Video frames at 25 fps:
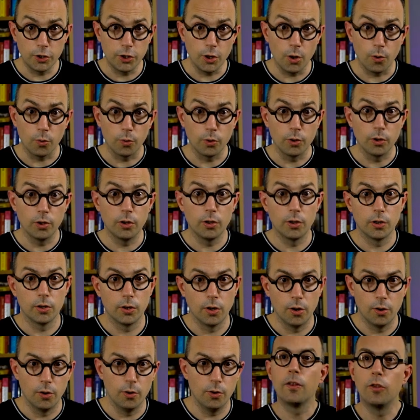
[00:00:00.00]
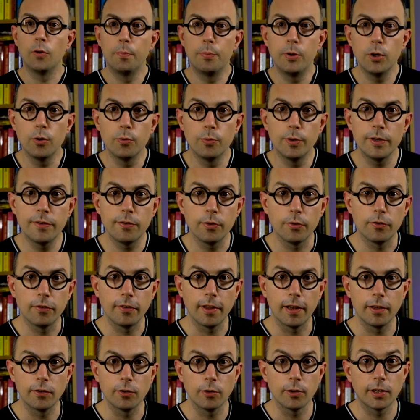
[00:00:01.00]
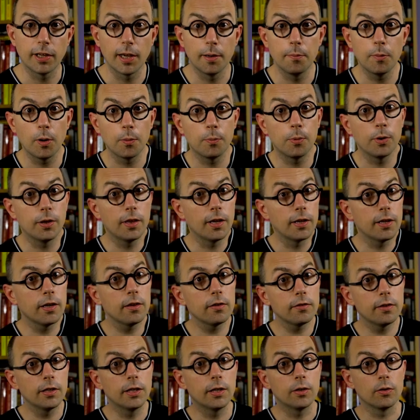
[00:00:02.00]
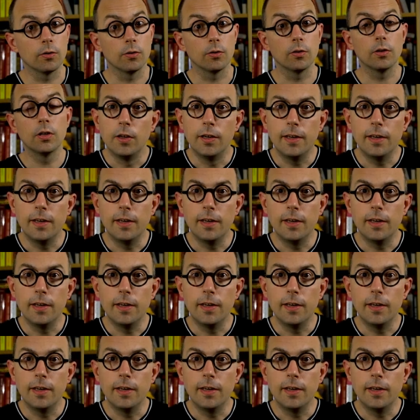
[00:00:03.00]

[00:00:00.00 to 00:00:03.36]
young. The Pew Research Center came up with an article